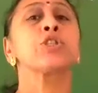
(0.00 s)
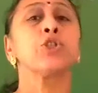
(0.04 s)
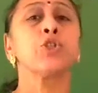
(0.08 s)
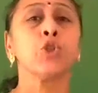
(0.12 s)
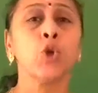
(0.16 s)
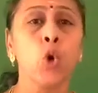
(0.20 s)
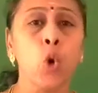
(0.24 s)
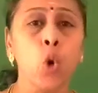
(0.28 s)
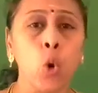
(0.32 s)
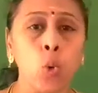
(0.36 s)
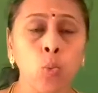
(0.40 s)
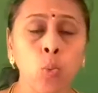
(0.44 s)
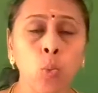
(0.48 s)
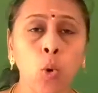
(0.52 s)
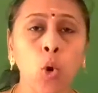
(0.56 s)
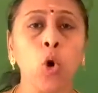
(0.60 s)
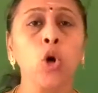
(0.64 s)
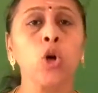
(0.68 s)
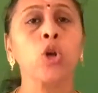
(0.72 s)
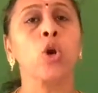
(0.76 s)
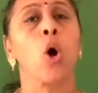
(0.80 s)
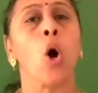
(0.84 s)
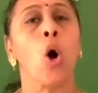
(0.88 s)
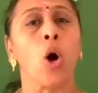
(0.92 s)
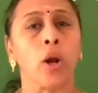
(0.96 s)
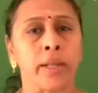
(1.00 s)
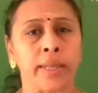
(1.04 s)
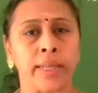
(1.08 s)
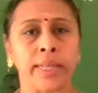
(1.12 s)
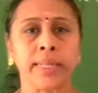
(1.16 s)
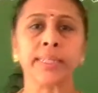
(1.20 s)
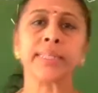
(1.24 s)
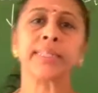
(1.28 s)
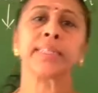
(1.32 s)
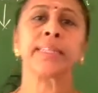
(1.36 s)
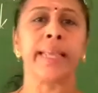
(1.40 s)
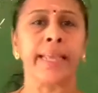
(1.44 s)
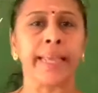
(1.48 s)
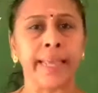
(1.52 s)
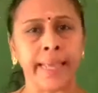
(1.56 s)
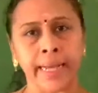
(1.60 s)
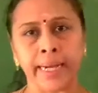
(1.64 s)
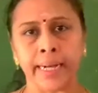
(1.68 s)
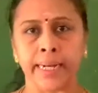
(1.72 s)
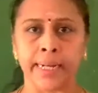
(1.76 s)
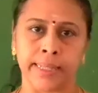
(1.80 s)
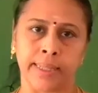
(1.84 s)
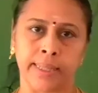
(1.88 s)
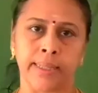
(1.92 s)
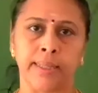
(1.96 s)
no more on this
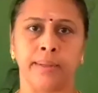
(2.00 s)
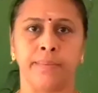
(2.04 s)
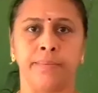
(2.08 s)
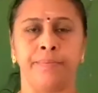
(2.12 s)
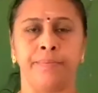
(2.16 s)
earth.